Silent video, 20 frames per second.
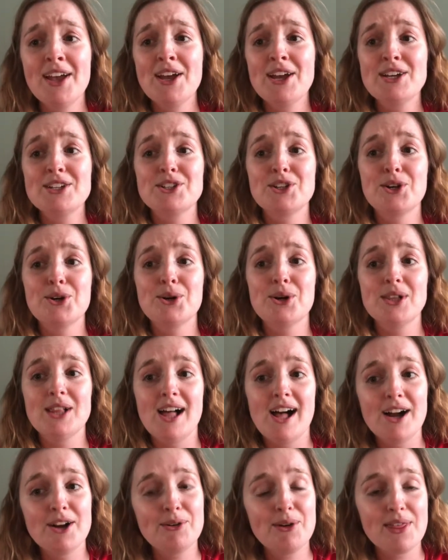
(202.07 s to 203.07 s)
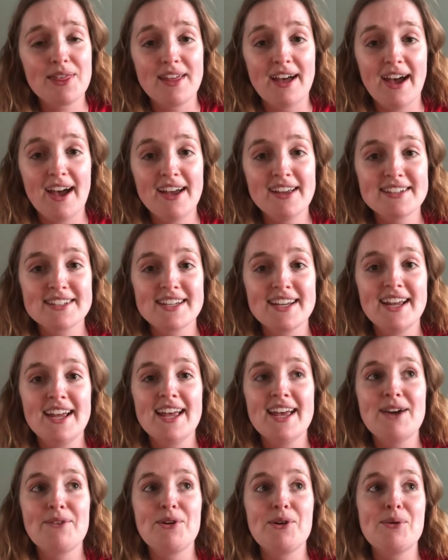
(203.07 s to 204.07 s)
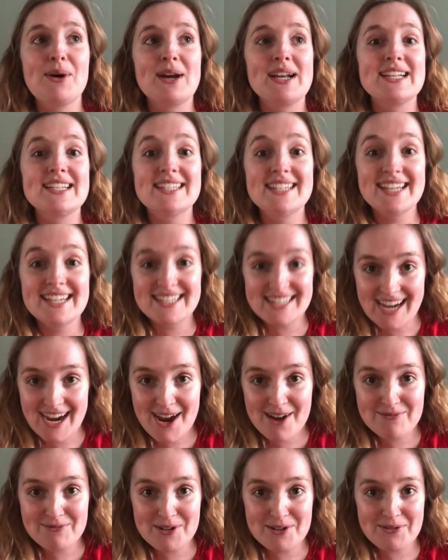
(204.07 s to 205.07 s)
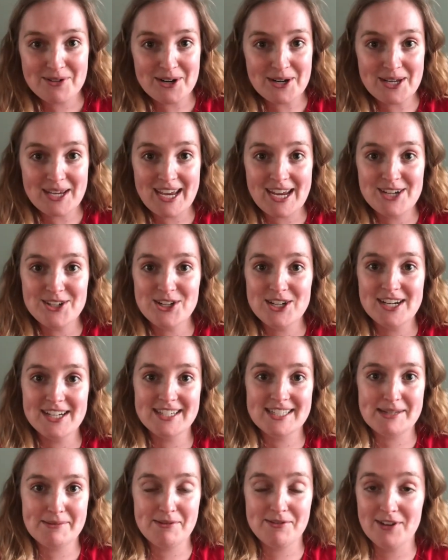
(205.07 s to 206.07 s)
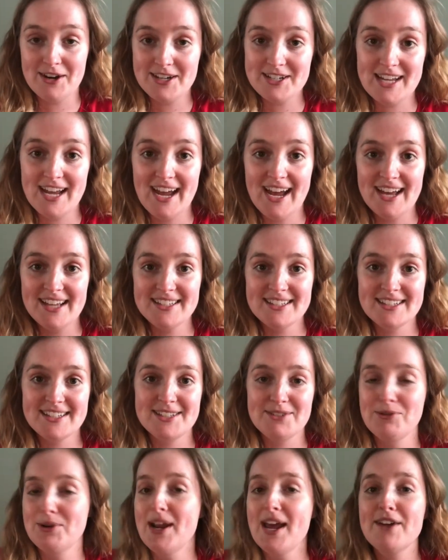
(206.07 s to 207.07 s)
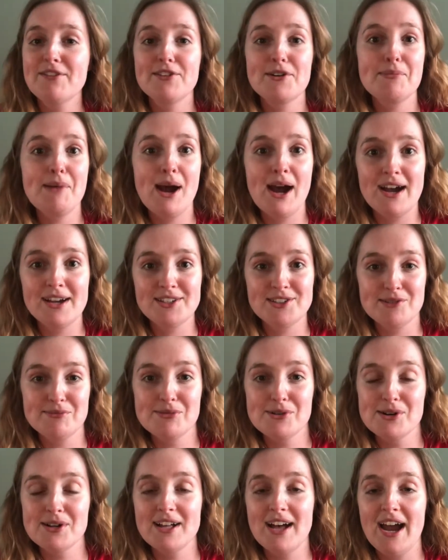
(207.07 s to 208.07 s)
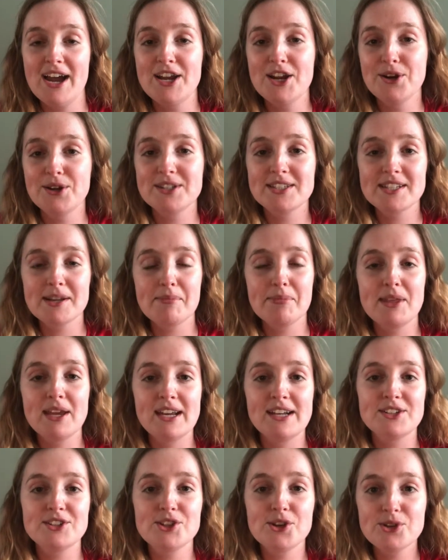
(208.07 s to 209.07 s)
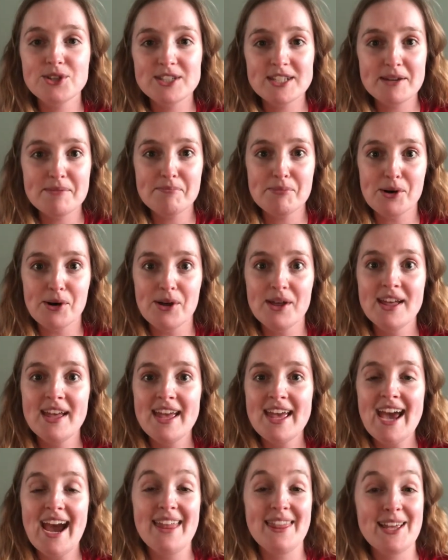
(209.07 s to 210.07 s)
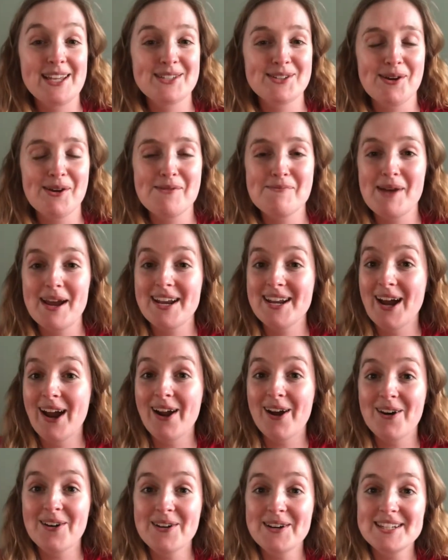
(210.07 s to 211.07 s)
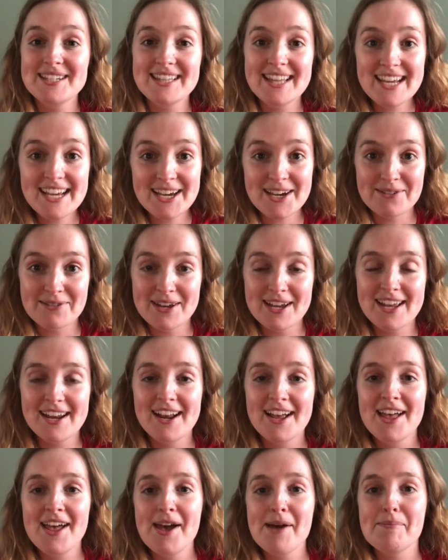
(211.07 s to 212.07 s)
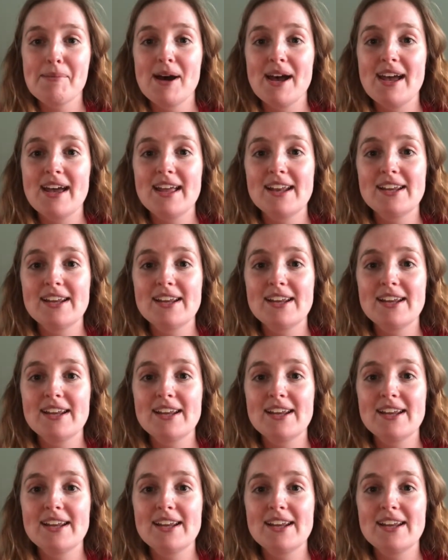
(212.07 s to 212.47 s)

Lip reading: To go along with that, we want to sit down when we're engaging in some of our tasks, whenever possible. I know it's something so simple, and that's why you might not always think of it, but